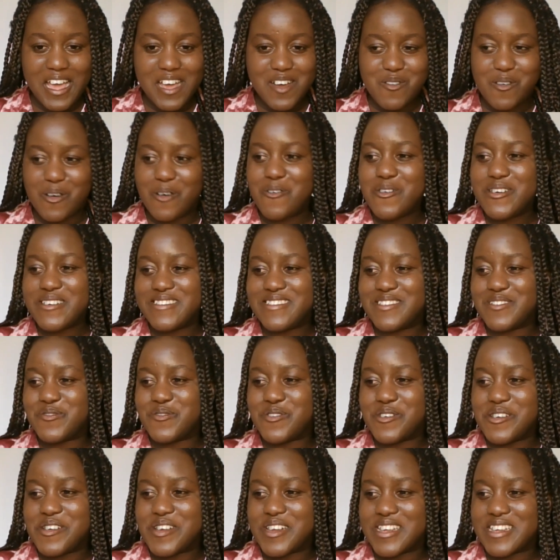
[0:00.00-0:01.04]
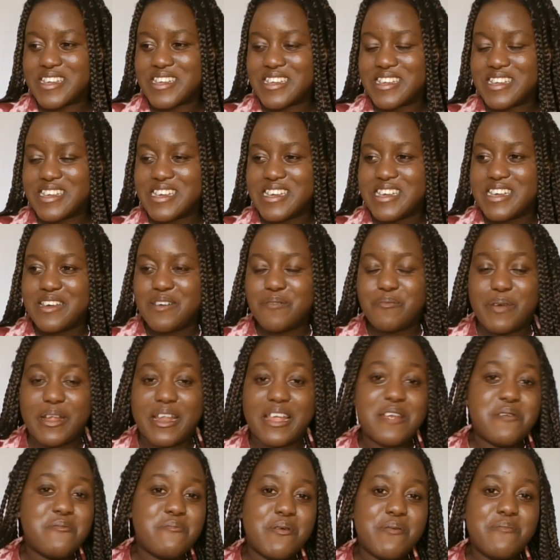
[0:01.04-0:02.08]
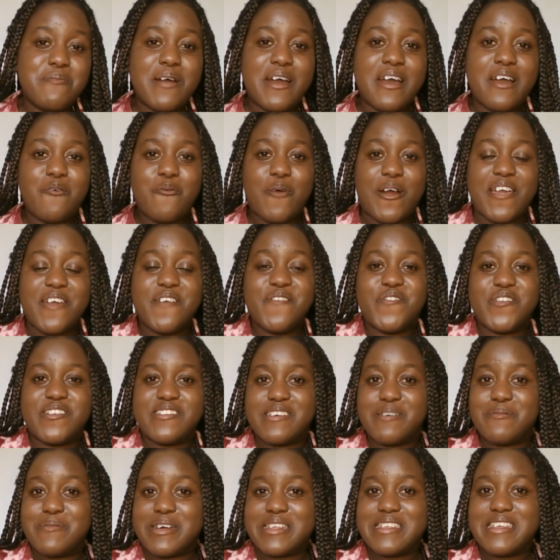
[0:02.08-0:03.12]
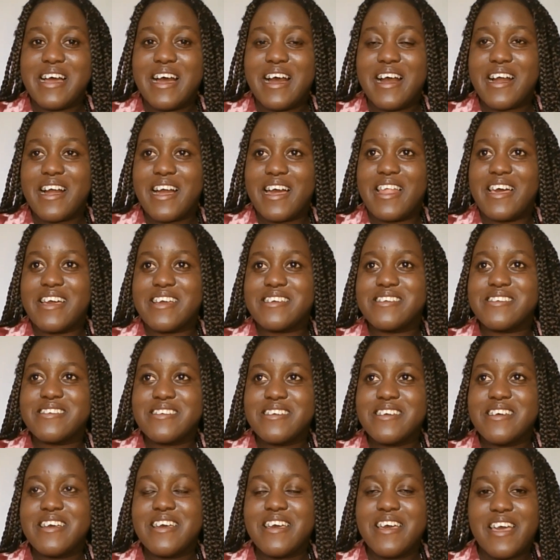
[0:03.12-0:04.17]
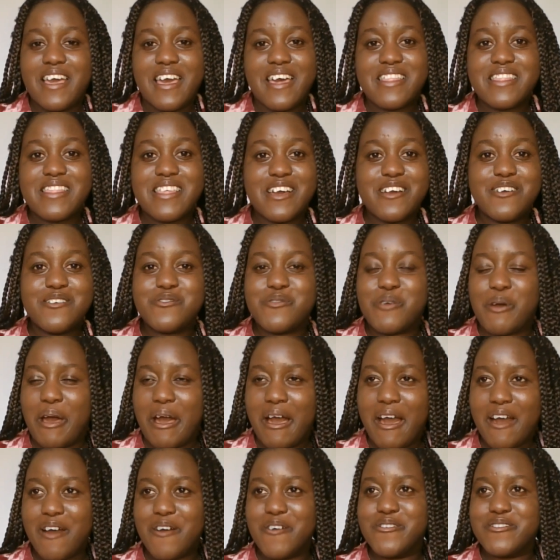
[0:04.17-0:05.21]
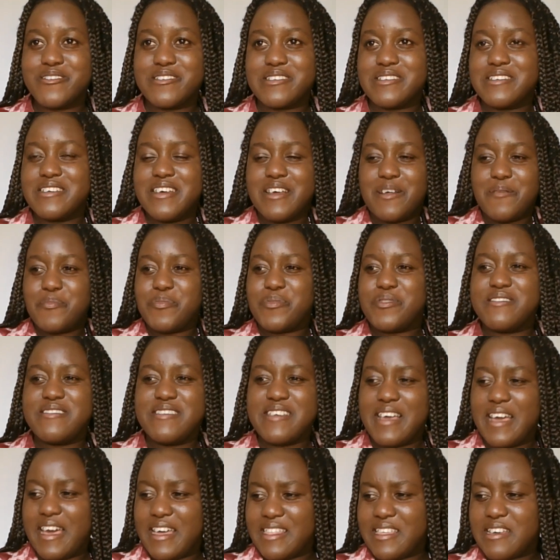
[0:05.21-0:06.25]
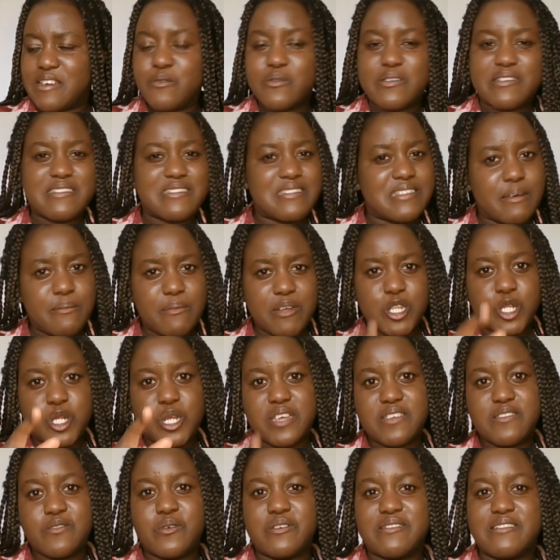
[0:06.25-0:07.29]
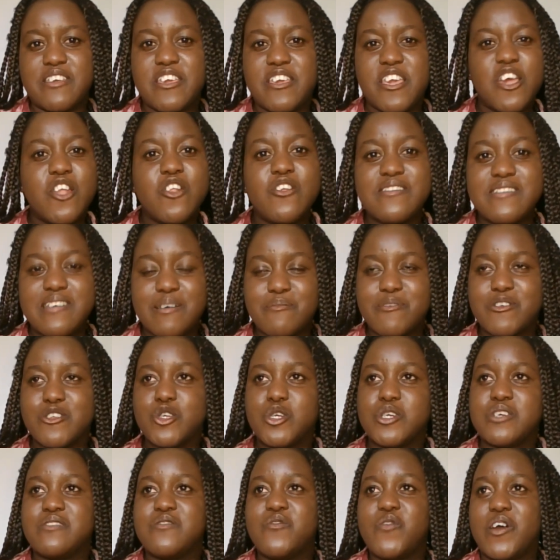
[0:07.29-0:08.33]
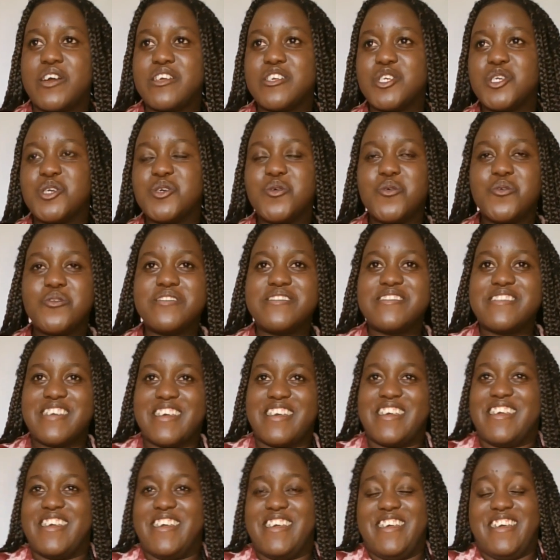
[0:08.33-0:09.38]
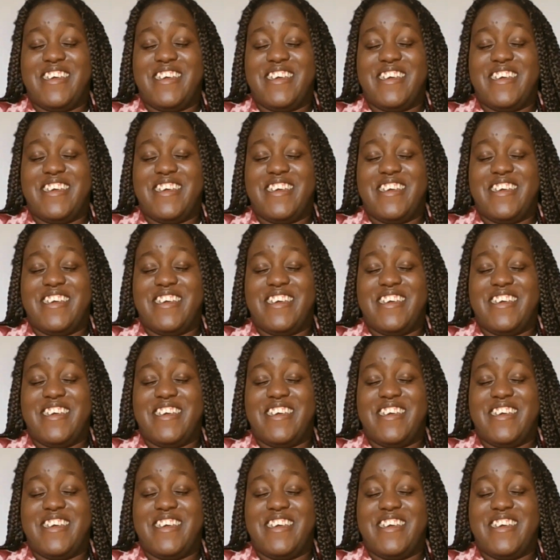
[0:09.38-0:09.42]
How is she wearing? But I remember why there's a matanga, like her thighs were out. I think it was a summer dress. It was a yellow summer dress. Fine, she goes in.